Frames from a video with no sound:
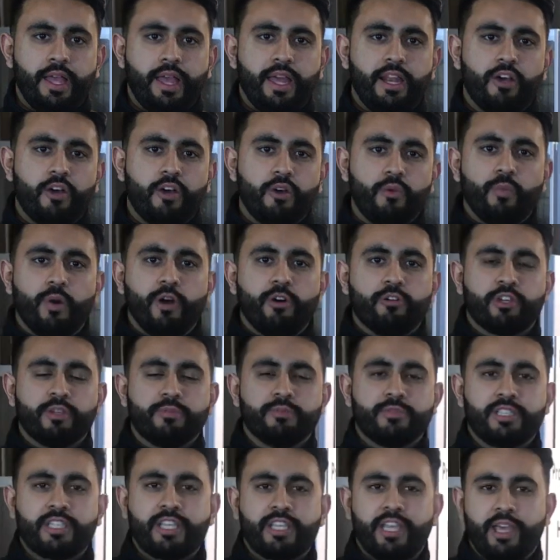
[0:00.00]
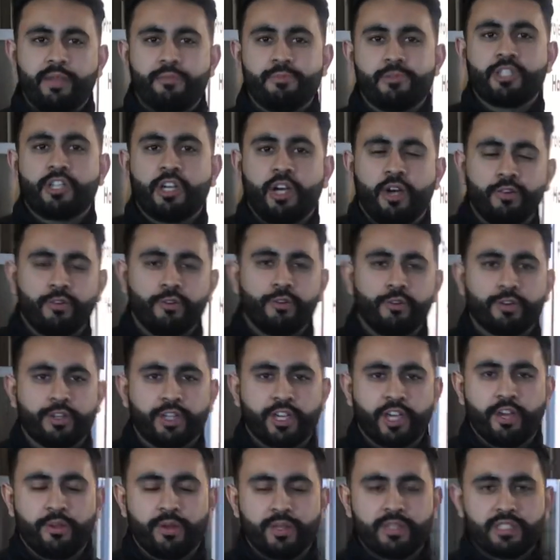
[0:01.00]
Hello and welcome to Cambridge Car
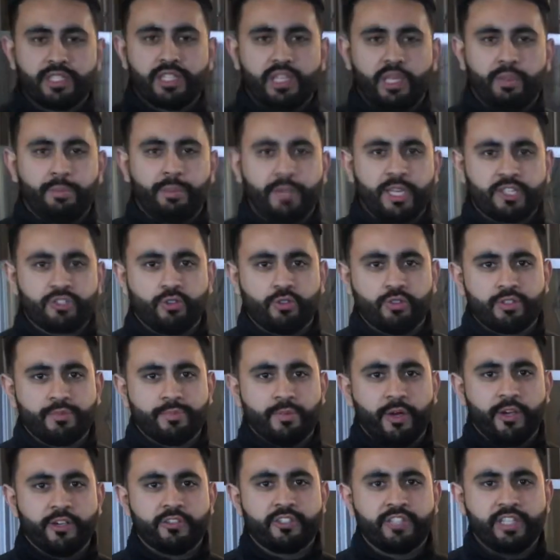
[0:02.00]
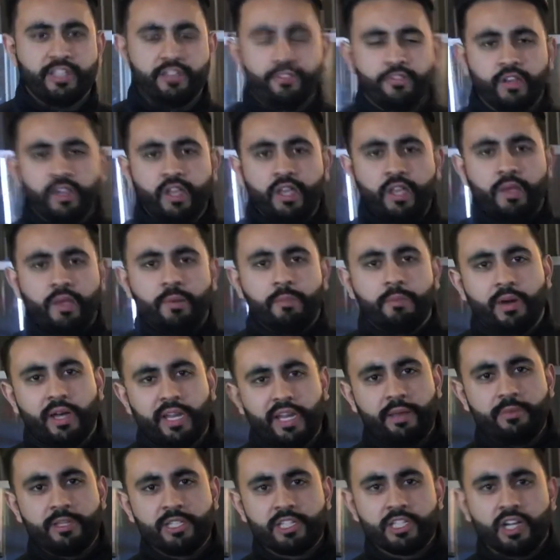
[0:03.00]
Audio and CBS Automotive. My
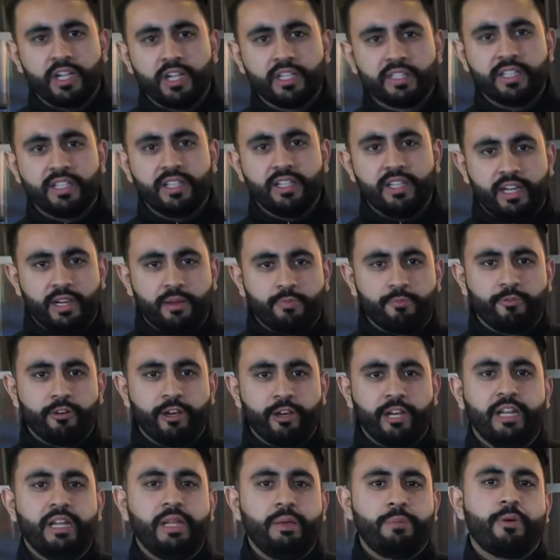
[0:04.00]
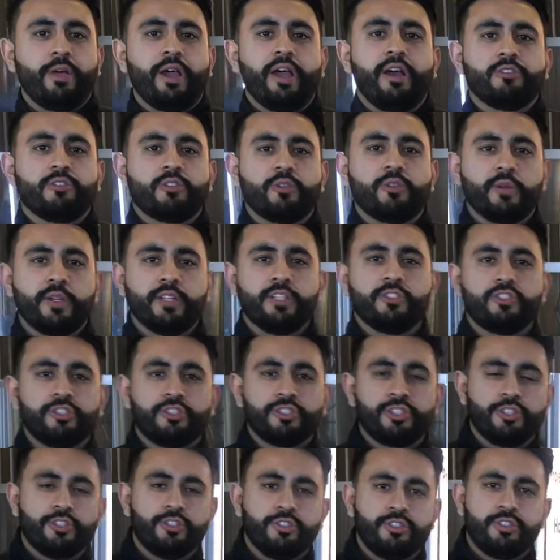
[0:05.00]
name is Adil and I'm really proud to
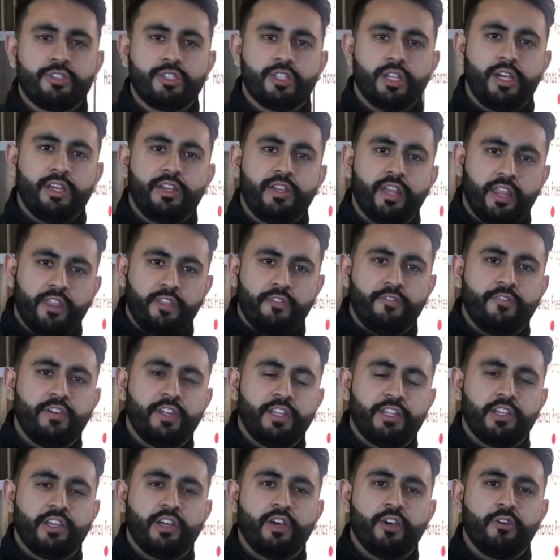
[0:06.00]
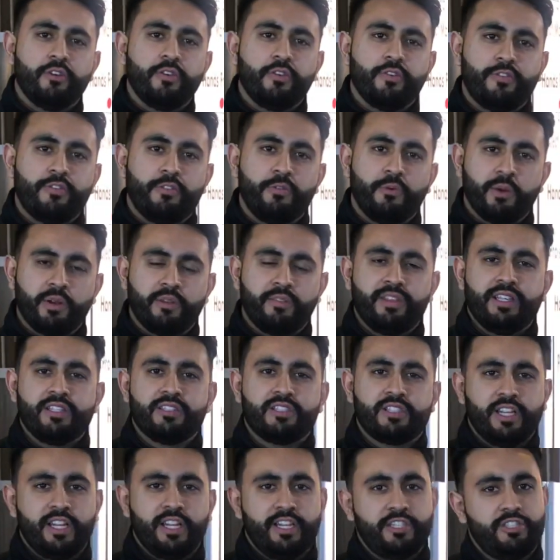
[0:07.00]
introduce another video for one of the
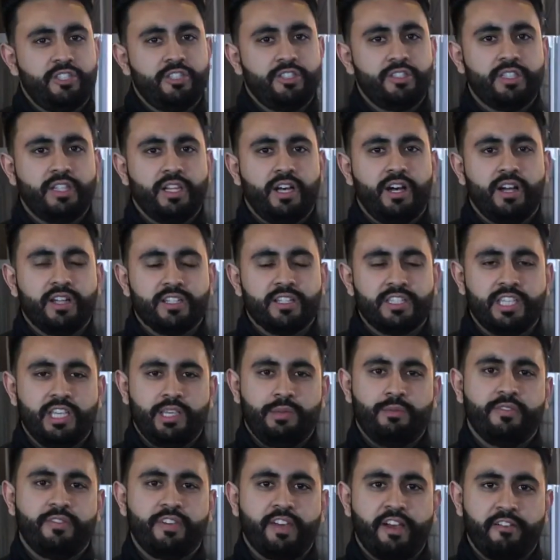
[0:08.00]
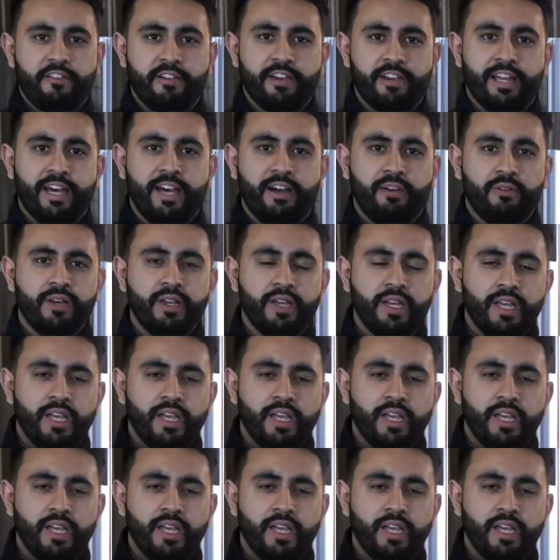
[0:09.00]
installations that our team have carried out.